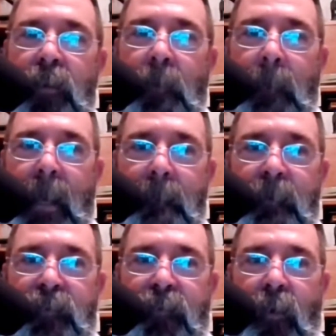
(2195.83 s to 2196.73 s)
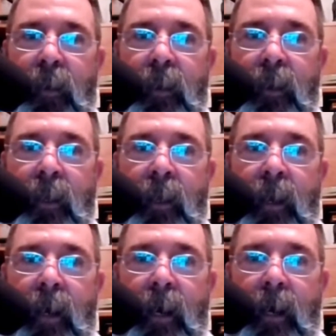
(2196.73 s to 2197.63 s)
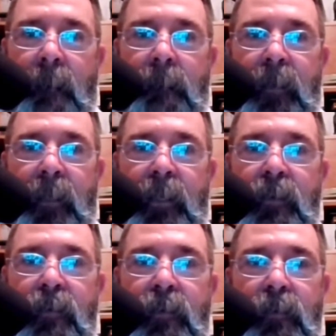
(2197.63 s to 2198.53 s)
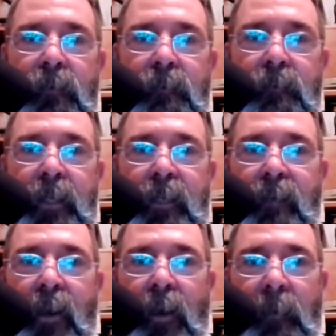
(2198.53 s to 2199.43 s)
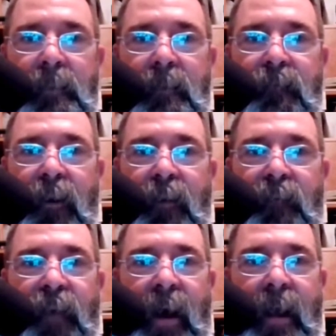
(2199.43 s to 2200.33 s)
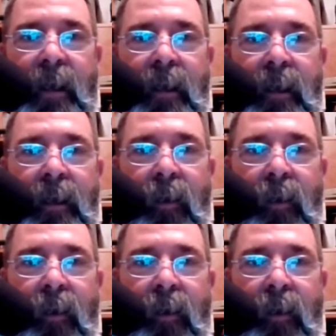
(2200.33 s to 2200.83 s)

no other papers for it. Can you help us to verify